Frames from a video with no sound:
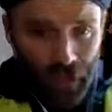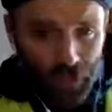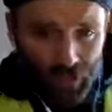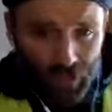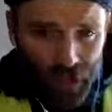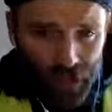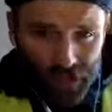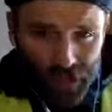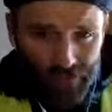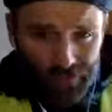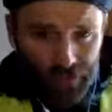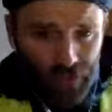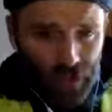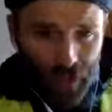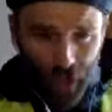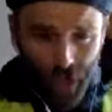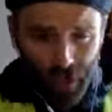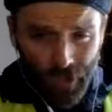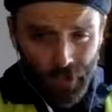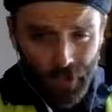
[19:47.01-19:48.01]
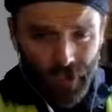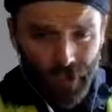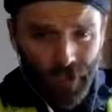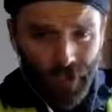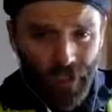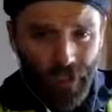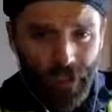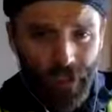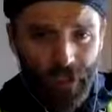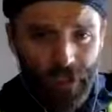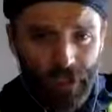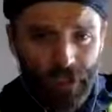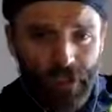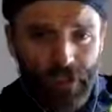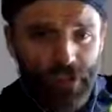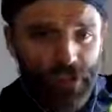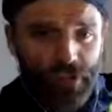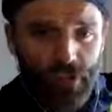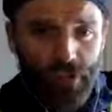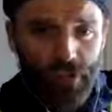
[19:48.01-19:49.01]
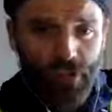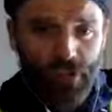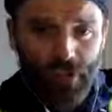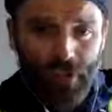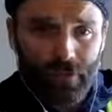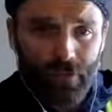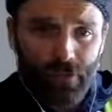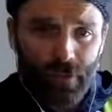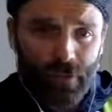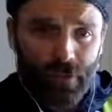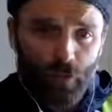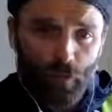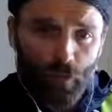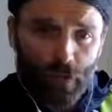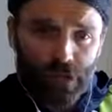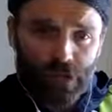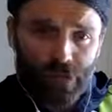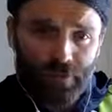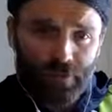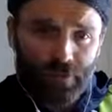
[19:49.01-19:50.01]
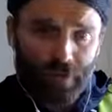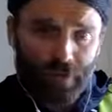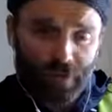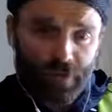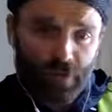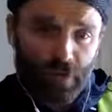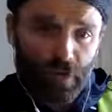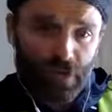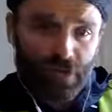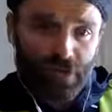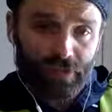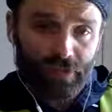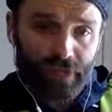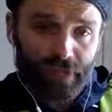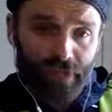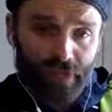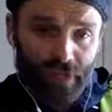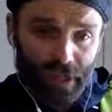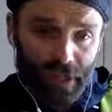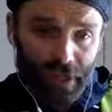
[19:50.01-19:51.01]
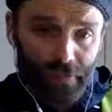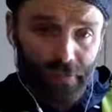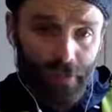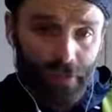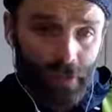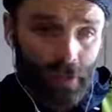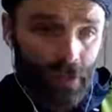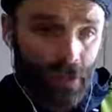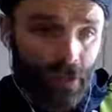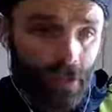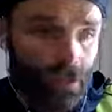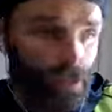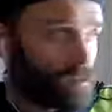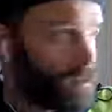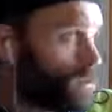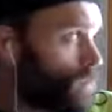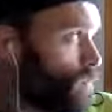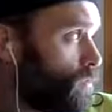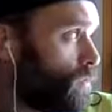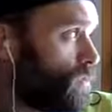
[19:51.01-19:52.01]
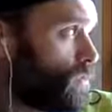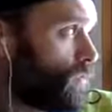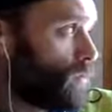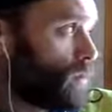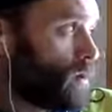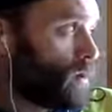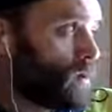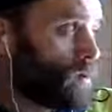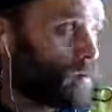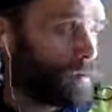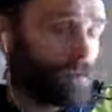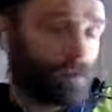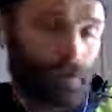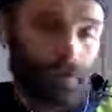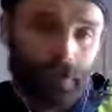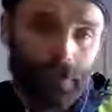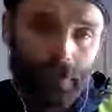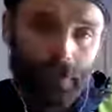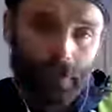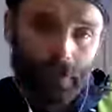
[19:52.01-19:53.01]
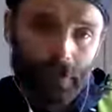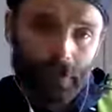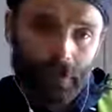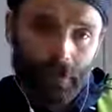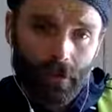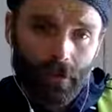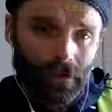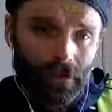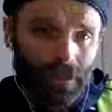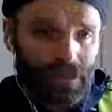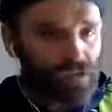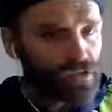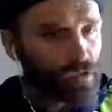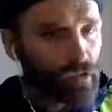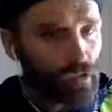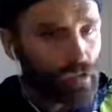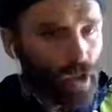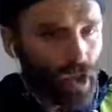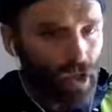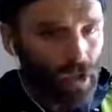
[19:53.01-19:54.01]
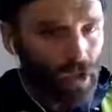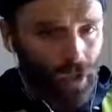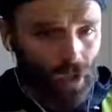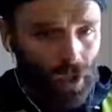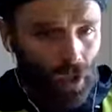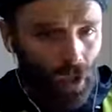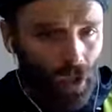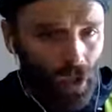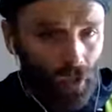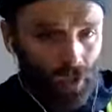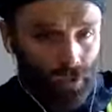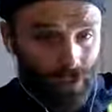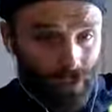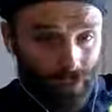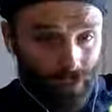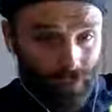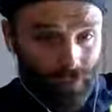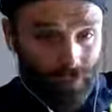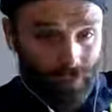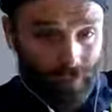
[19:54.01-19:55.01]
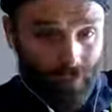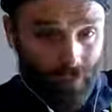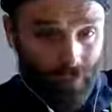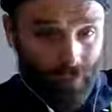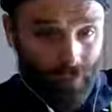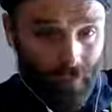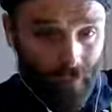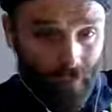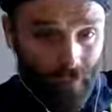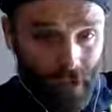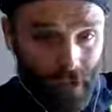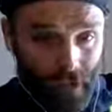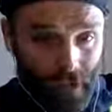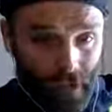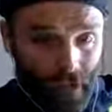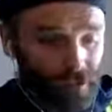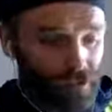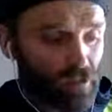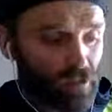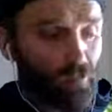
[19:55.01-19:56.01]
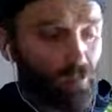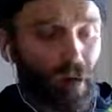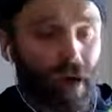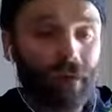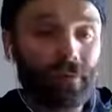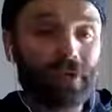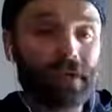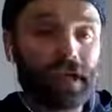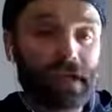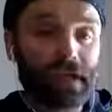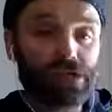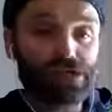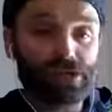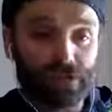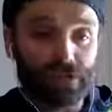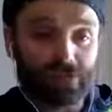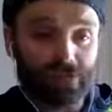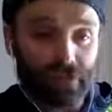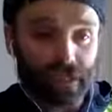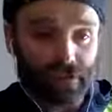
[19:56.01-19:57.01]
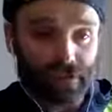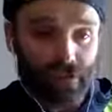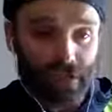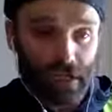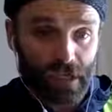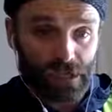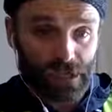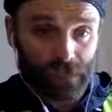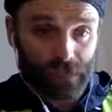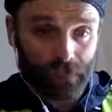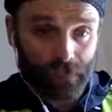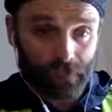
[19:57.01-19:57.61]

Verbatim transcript: What kind of a God needs to attribute worship that's supposed to be to him to another? That's no God at all. That's an abomination of desolation.